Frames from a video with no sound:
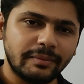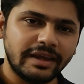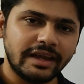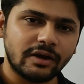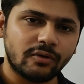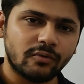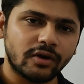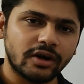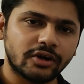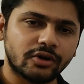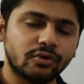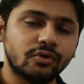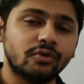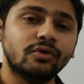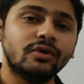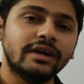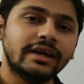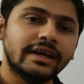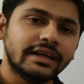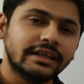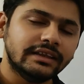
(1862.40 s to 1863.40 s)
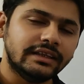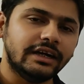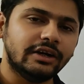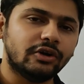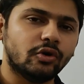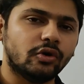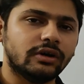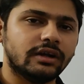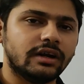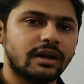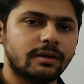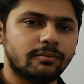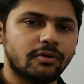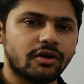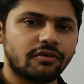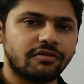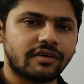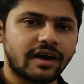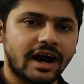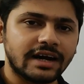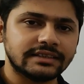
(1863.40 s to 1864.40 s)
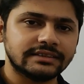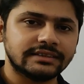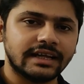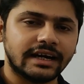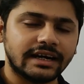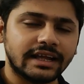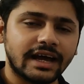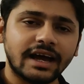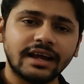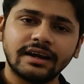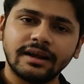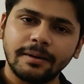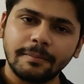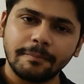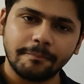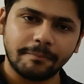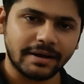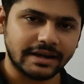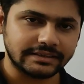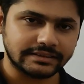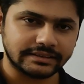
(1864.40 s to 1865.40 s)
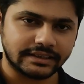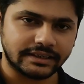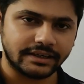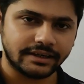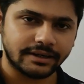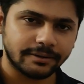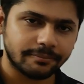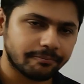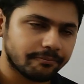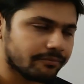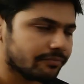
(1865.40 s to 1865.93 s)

be equal to the total number of cards that are present.